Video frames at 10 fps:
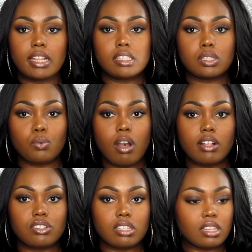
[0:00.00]
and
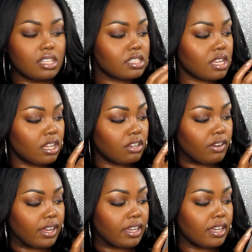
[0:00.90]
swatch this color
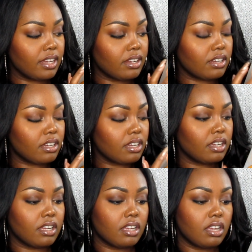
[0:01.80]
right here.
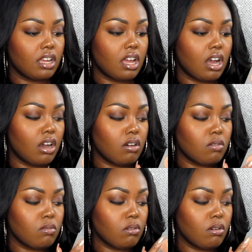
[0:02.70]

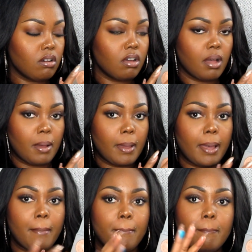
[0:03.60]
Oh
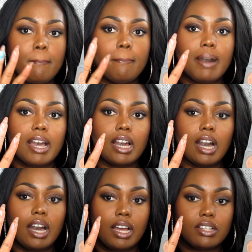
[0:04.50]
my
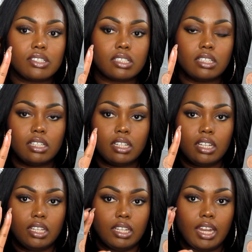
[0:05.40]
gosh.
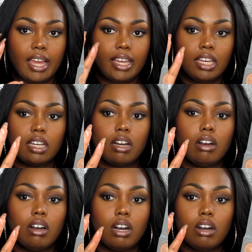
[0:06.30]
Like,
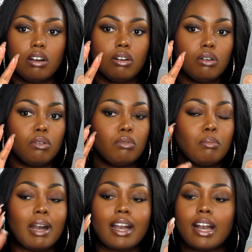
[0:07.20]
oh
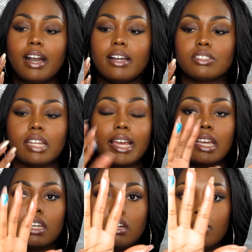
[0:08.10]
my gosh.
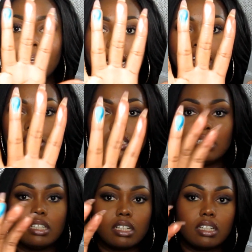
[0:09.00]
Like, oh my gosh.
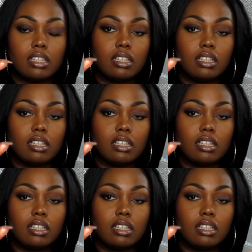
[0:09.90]
Look.